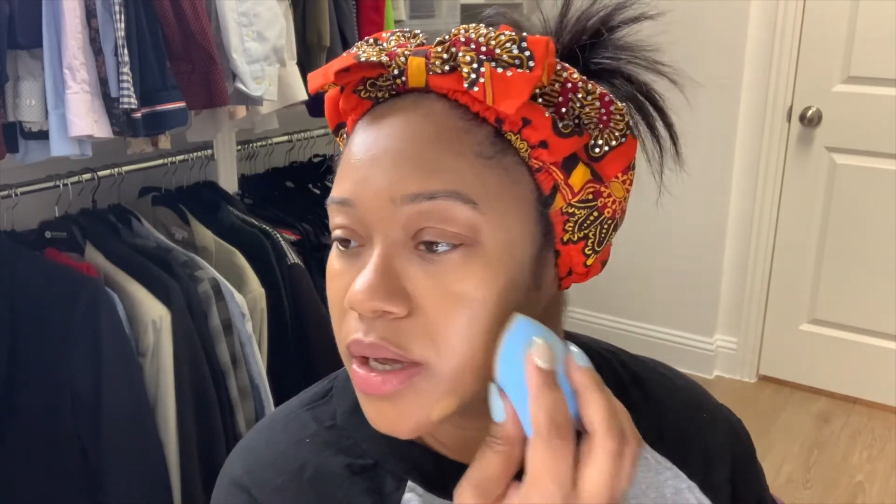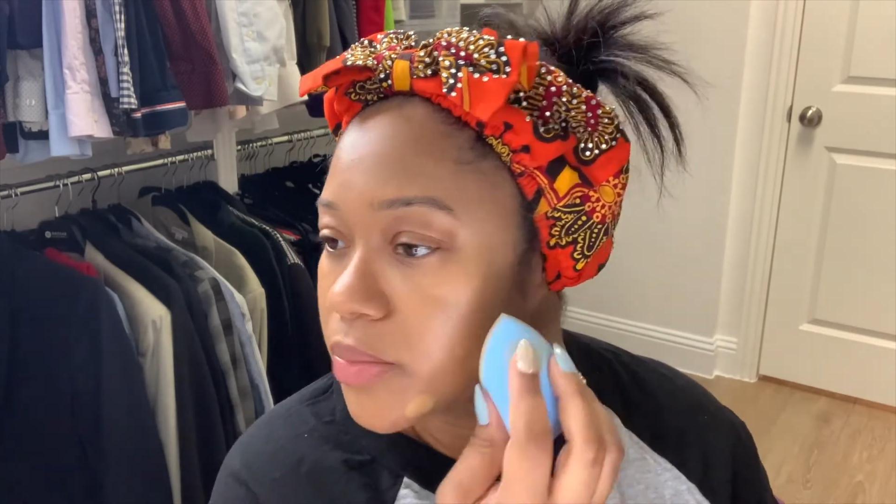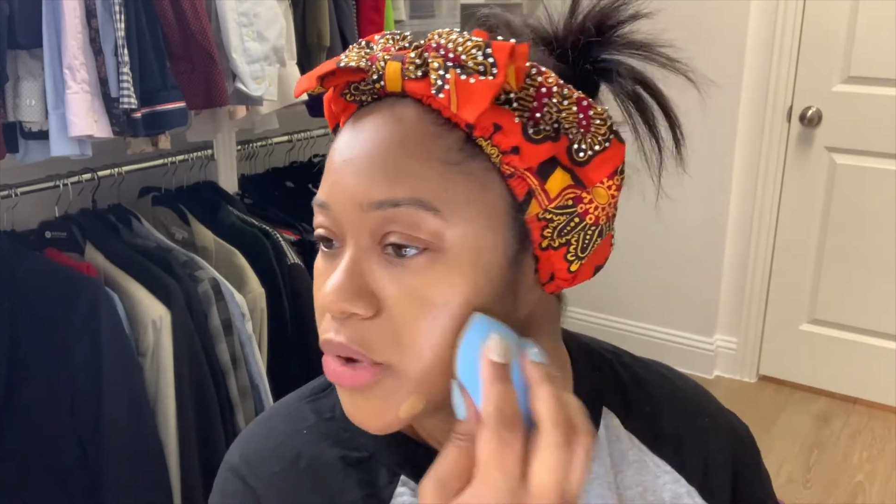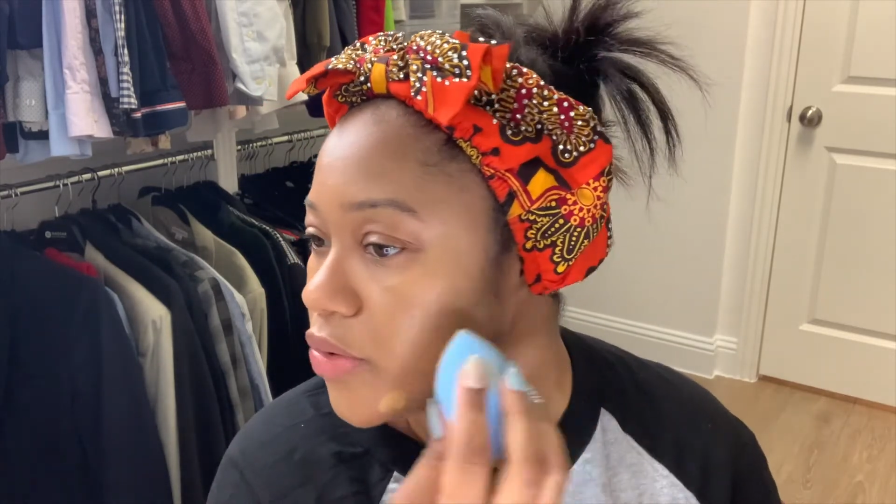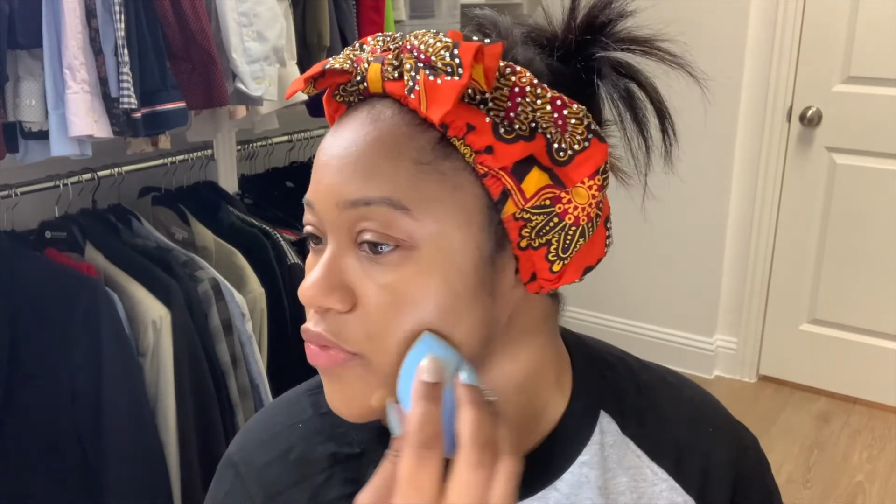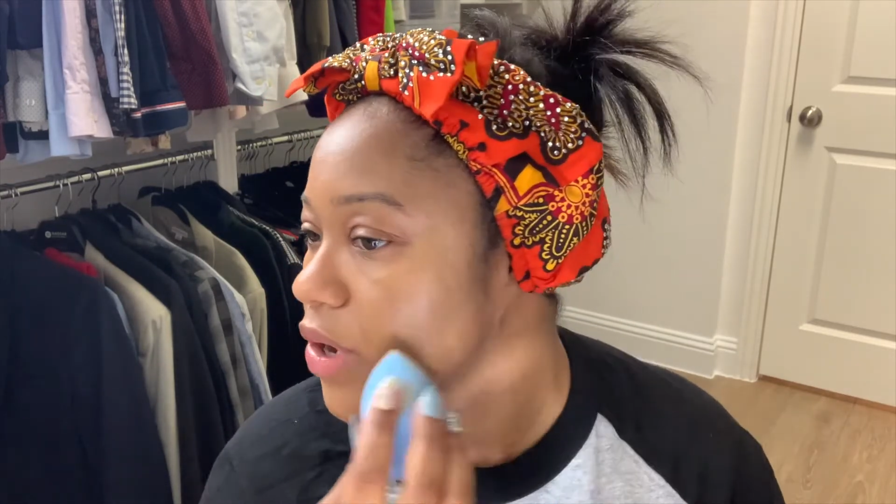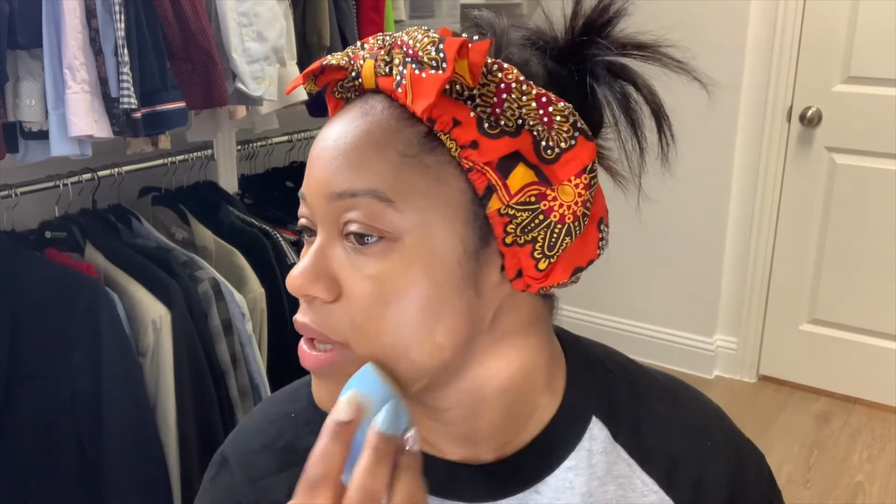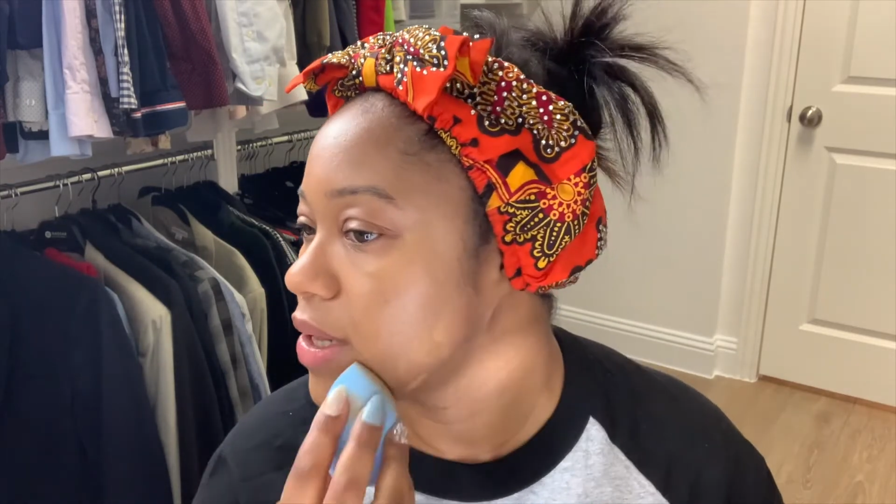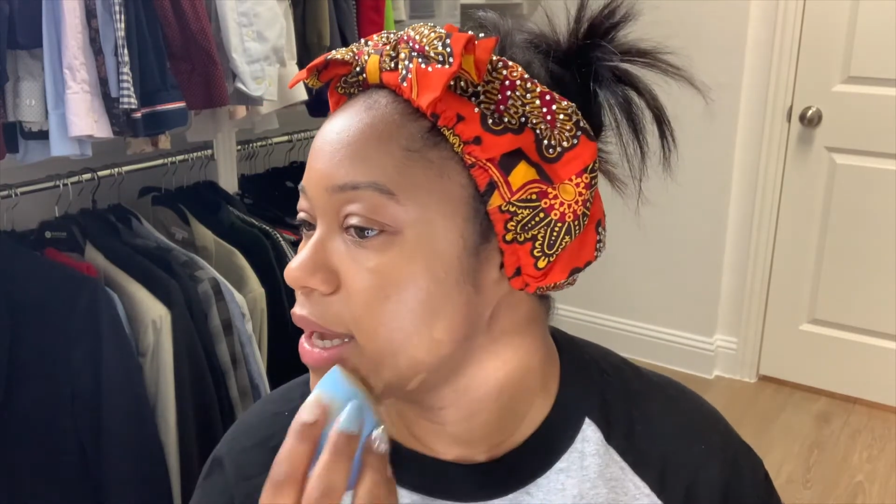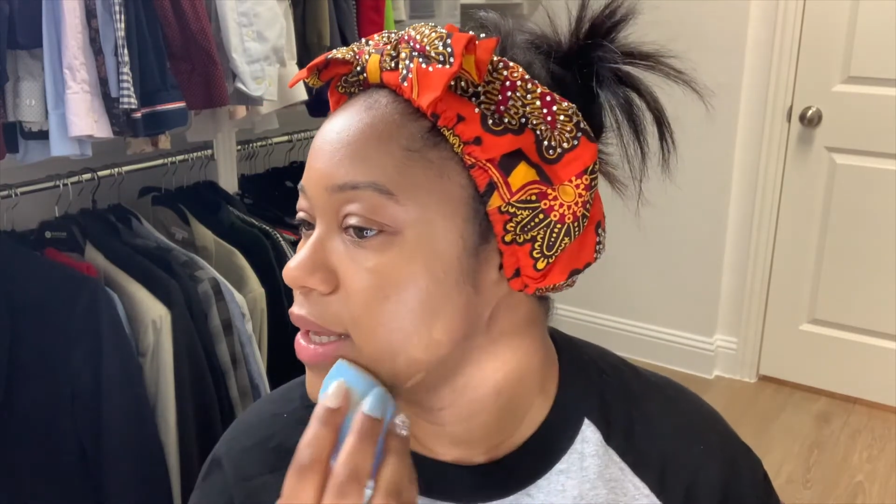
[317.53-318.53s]
I'm going very
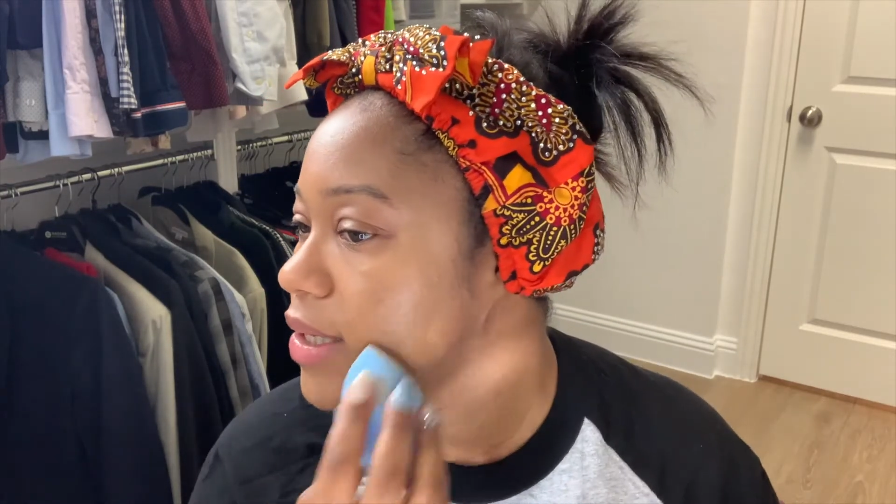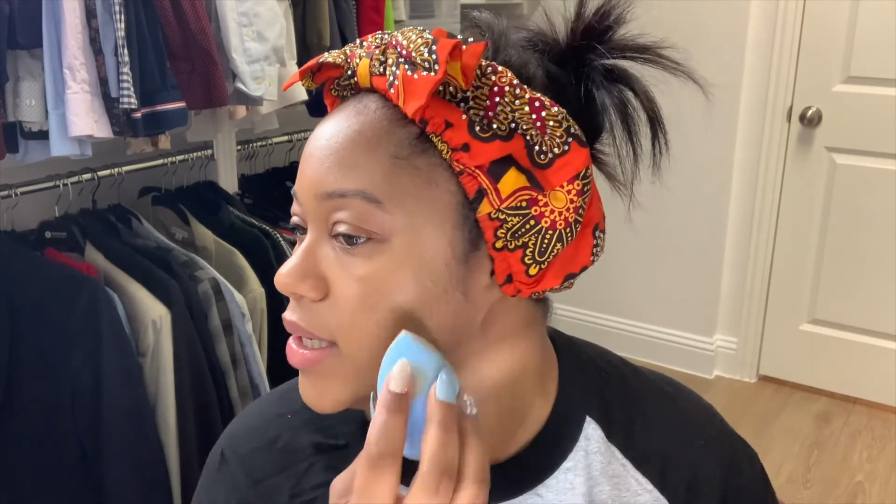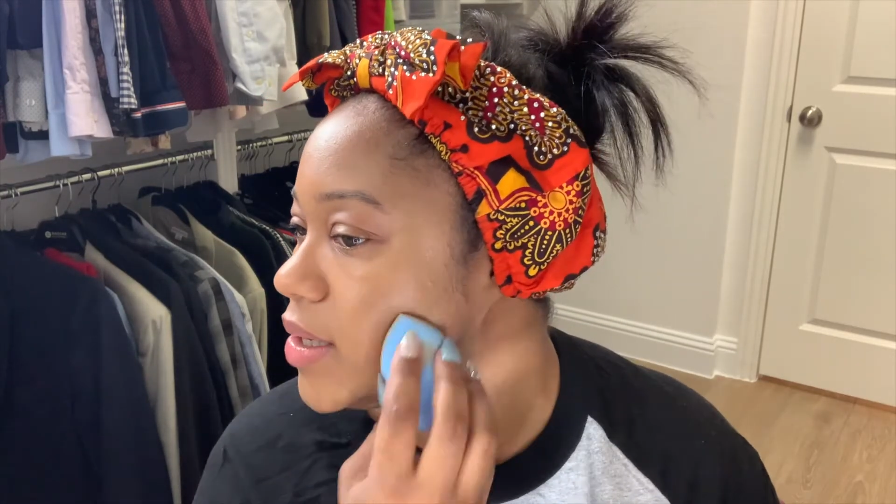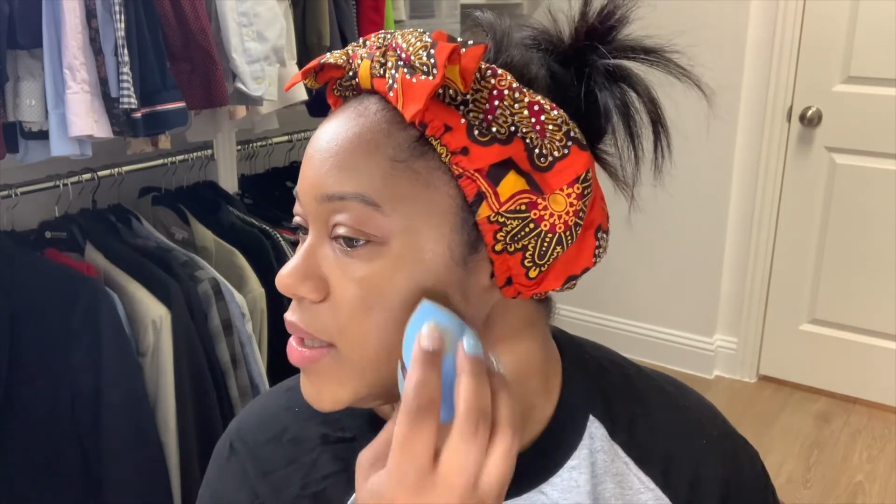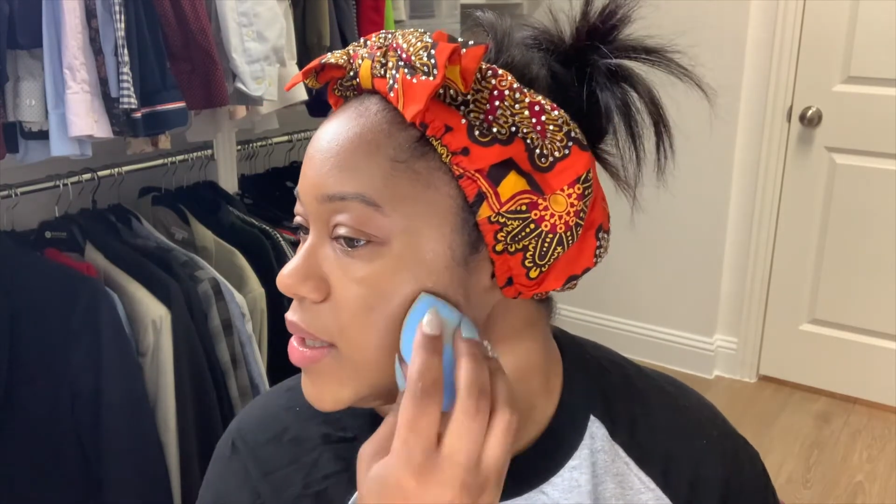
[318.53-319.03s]
lightly